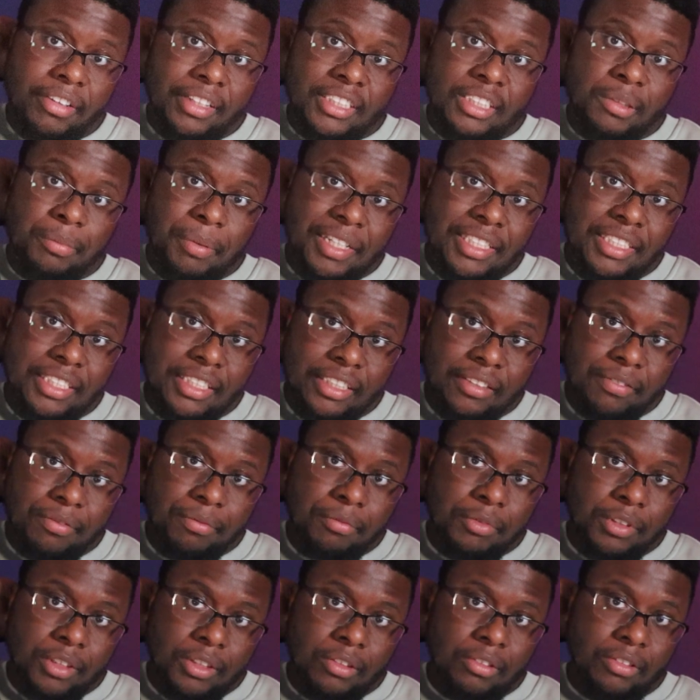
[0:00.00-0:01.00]
are
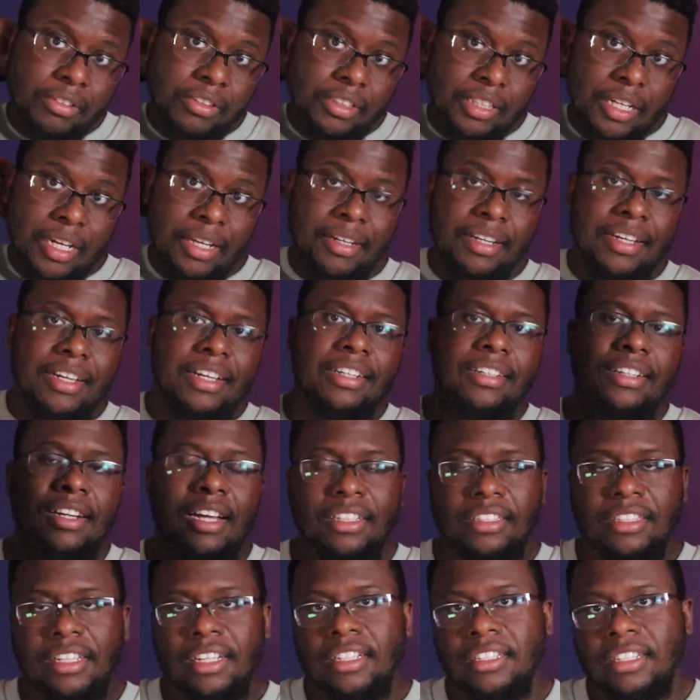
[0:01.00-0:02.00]
expensive. Children can,
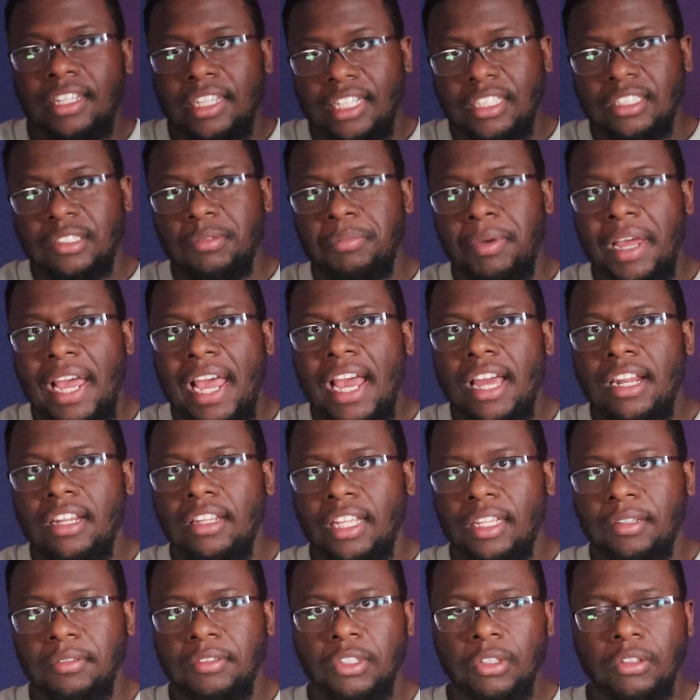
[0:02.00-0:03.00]
not that like it's bad
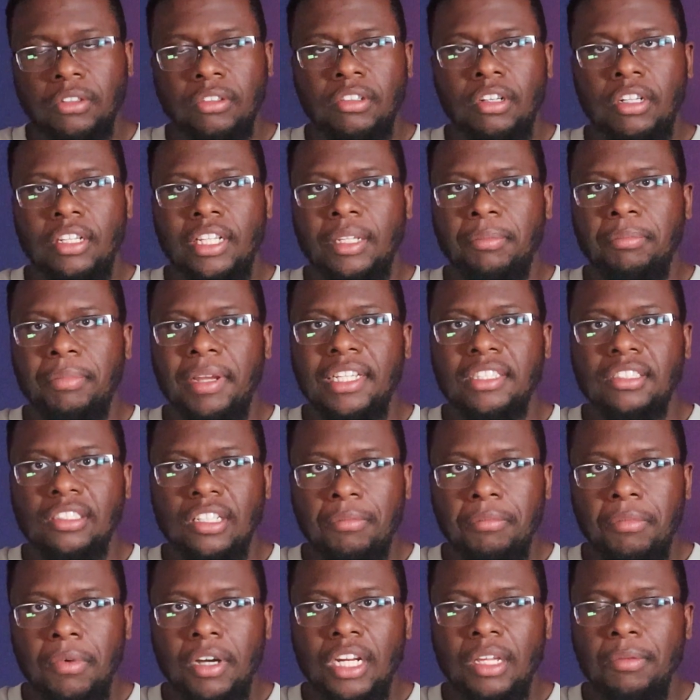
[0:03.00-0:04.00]
and like children are like based
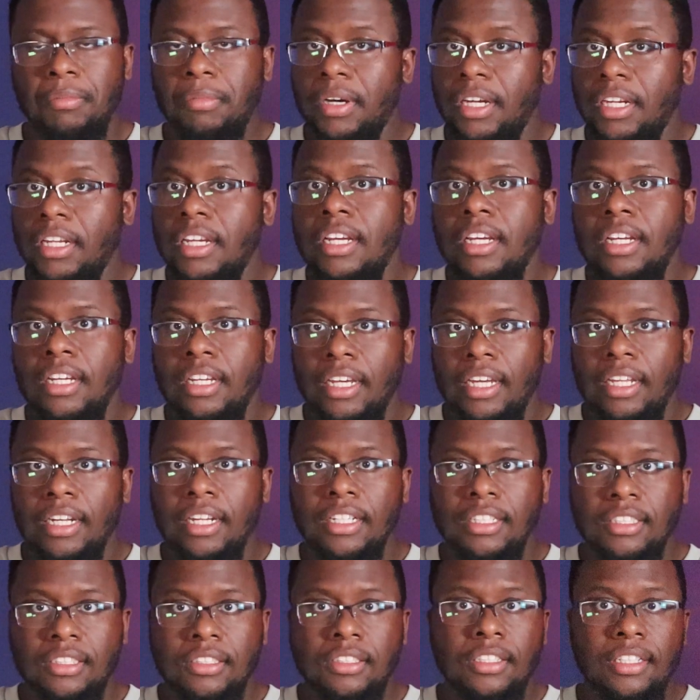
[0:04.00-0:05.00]
on money, but it
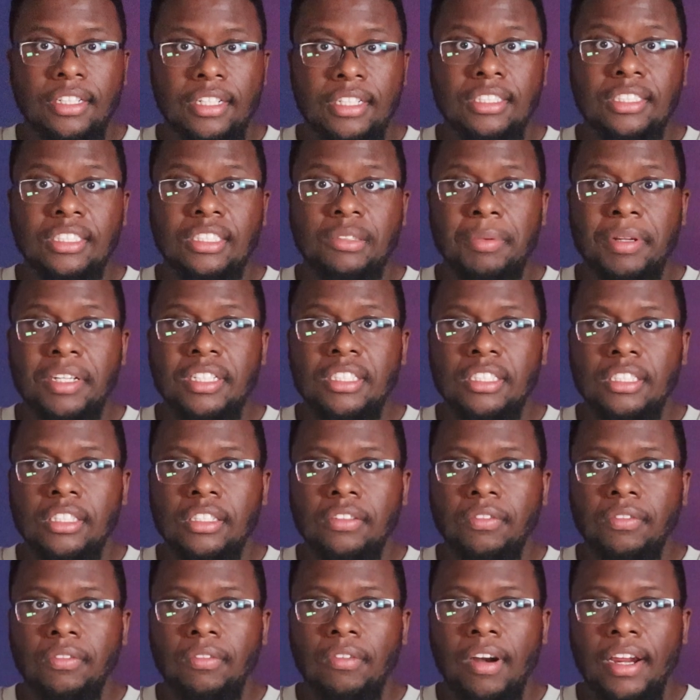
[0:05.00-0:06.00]
is
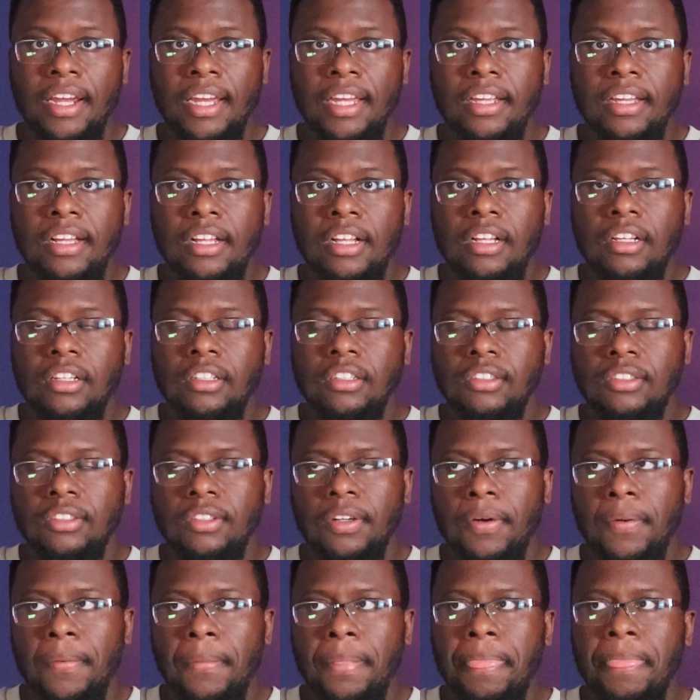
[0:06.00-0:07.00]
expensive, right?
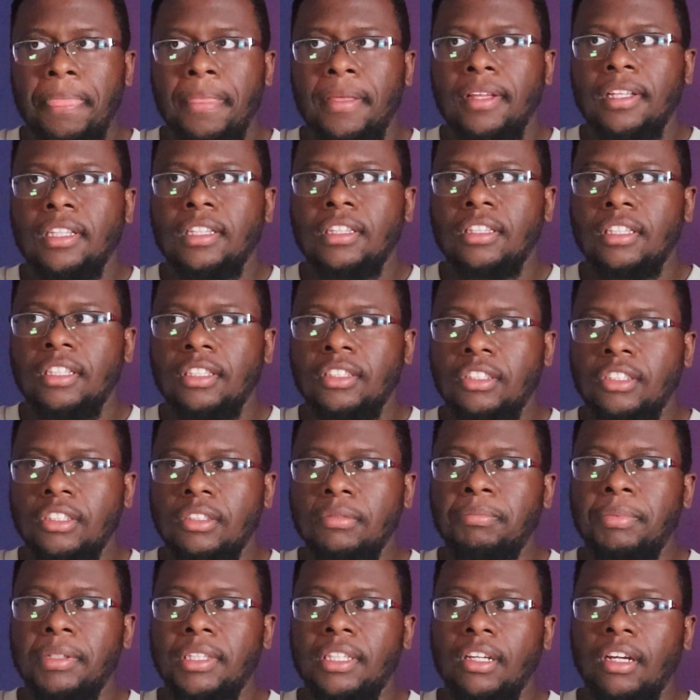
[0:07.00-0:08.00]
So,
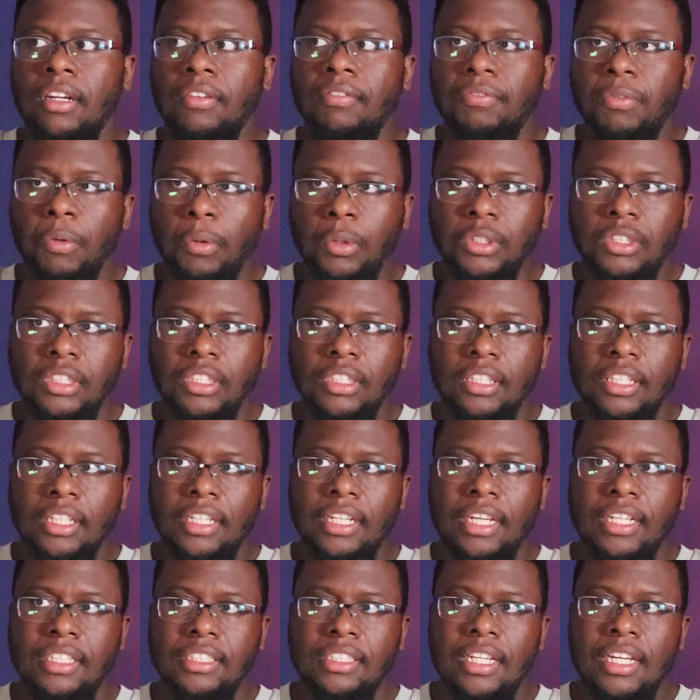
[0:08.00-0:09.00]
but the unfortunate
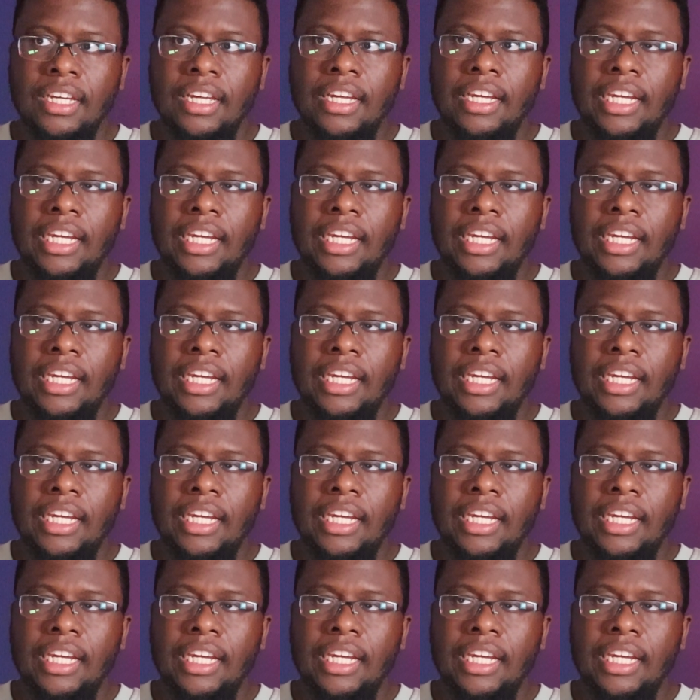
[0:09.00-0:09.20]
thing is,